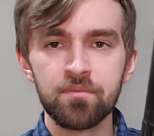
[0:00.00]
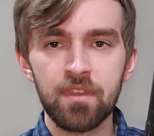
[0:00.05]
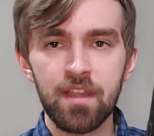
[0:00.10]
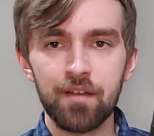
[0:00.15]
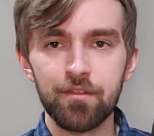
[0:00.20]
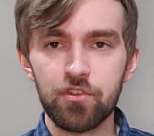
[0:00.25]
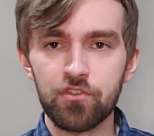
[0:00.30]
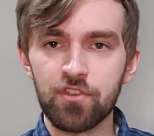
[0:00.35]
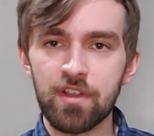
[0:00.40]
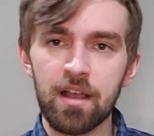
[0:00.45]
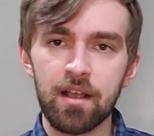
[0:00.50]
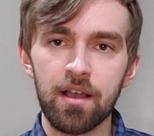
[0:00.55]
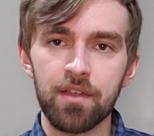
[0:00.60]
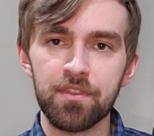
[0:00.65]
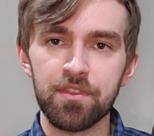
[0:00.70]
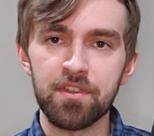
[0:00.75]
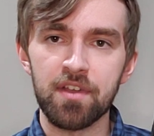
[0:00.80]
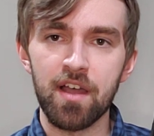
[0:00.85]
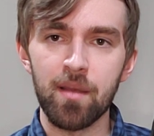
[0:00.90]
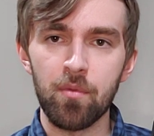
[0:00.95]
I've just not
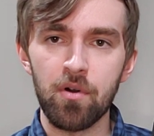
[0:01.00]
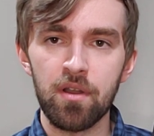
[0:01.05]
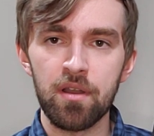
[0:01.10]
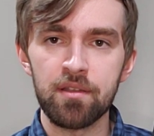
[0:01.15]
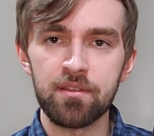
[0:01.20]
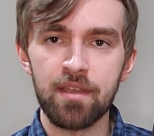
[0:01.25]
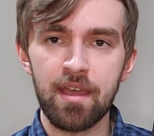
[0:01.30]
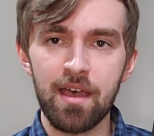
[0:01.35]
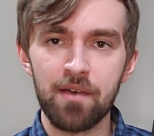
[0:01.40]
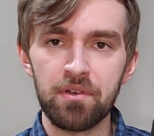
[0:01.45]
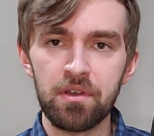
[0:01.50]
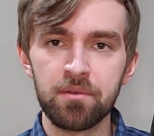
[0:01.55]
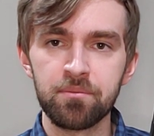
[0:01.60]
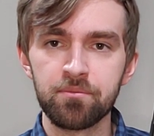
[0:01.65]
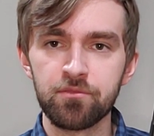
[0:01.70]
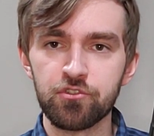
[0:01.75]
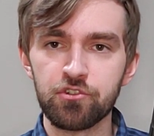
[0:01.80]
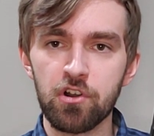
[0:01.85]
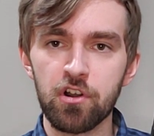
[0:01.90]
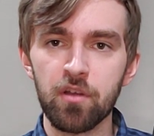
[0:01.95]
got the time on it to have a
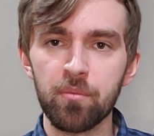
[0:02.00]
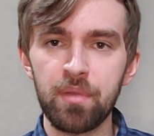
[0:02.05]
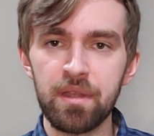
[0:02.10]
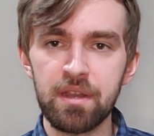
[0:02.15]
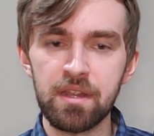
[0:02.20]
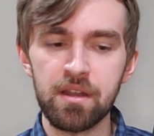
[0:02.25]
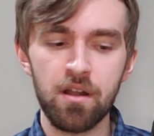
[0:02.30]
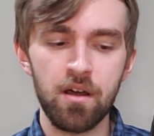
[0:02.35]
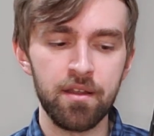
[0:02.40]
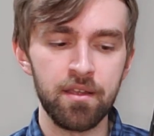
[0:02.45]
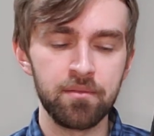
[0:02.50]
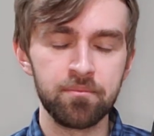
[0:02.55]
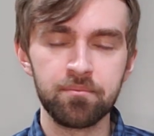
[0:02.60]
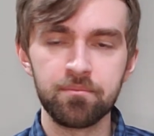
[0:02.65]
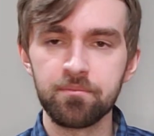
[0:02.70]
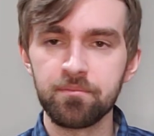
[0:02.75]
strong opinion on it